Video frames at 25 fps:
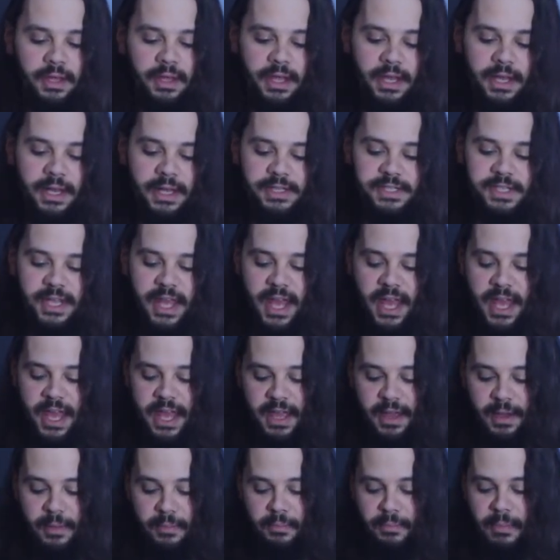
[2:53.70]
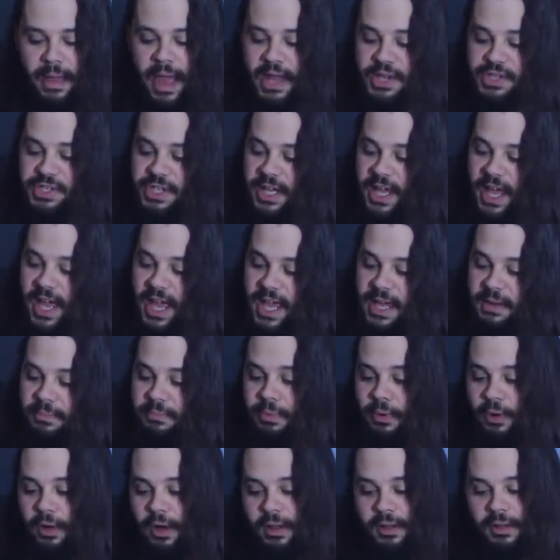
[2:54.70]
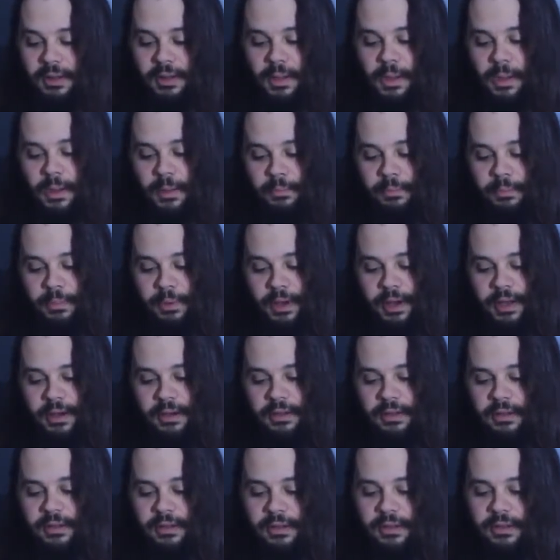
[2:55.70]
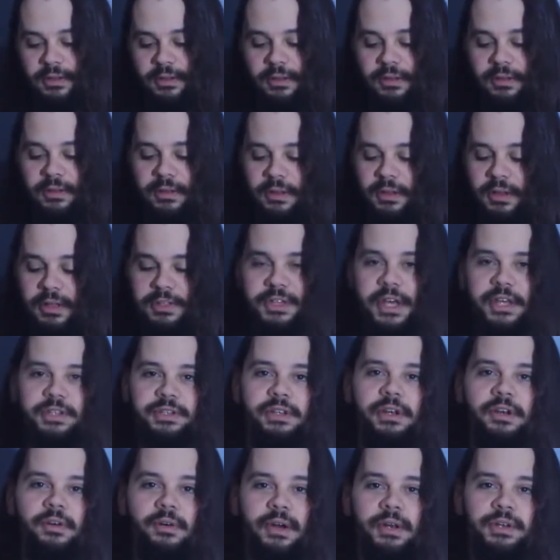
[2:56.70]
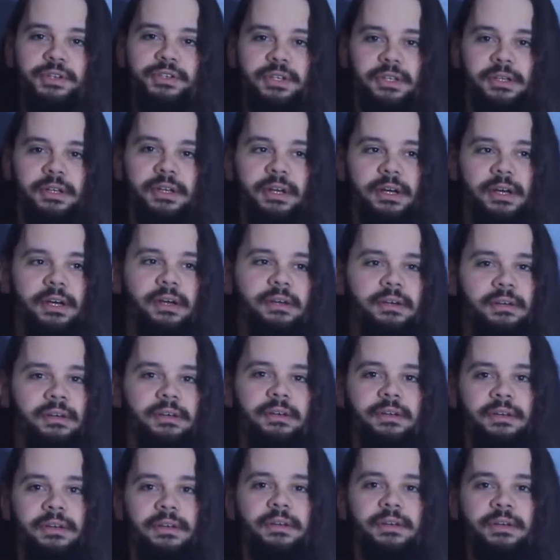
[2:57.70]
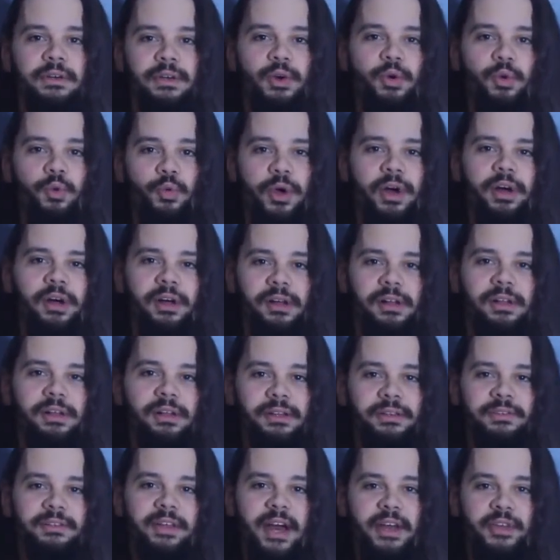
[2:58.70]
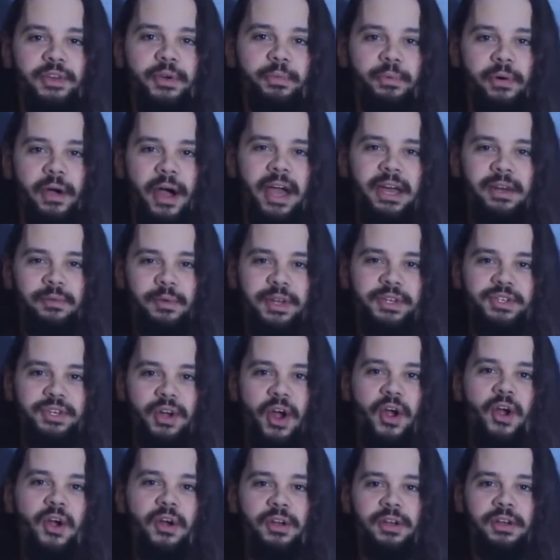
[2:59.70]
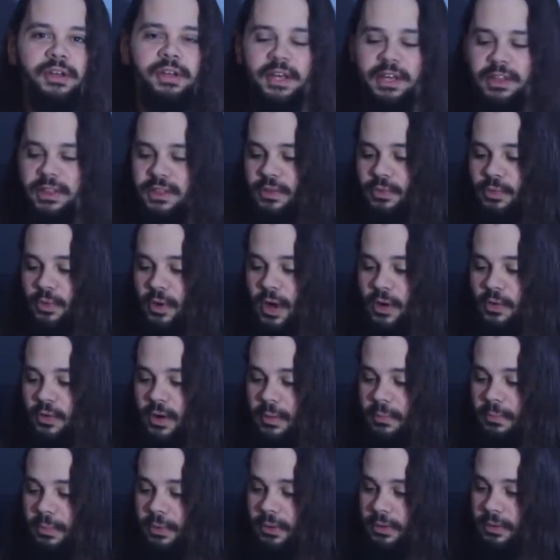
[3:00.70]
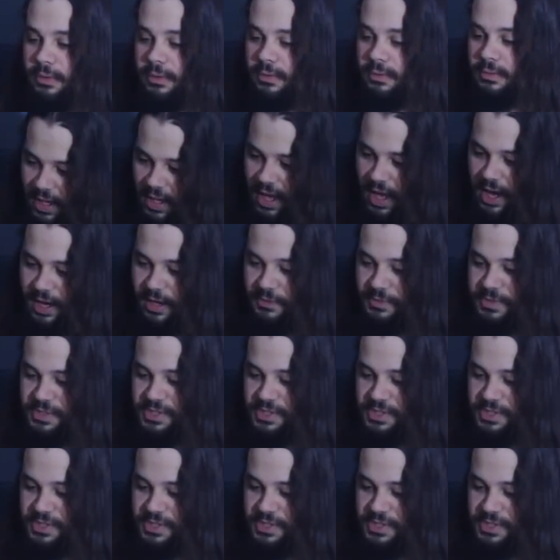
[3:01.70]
It is a magic eight ball, but well, uh, let's ask it a question. Uh, will Daniel Bryan return in the Royal Rumble? I don't know if